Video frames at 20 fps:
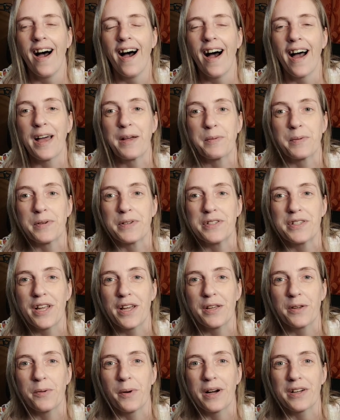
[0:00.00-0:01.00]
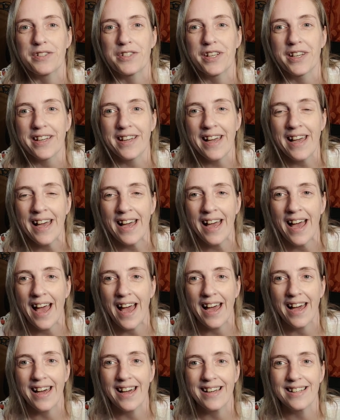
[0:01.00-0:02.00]
I appreciate you watching,
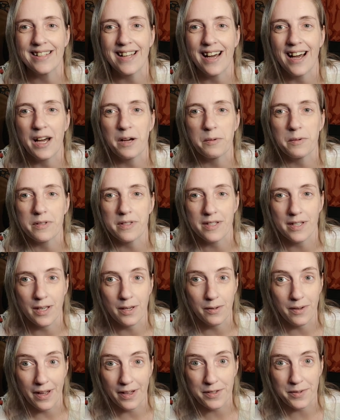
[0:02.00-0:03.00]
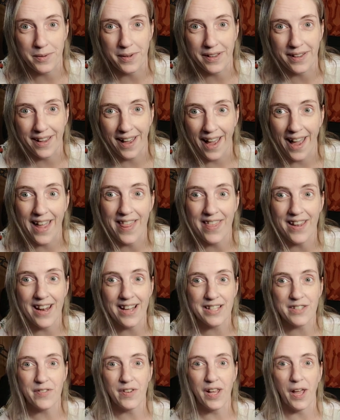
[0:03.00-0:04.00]
and I will see you next week in the
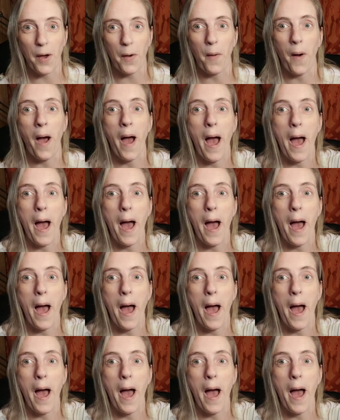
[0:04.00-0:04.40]
next video.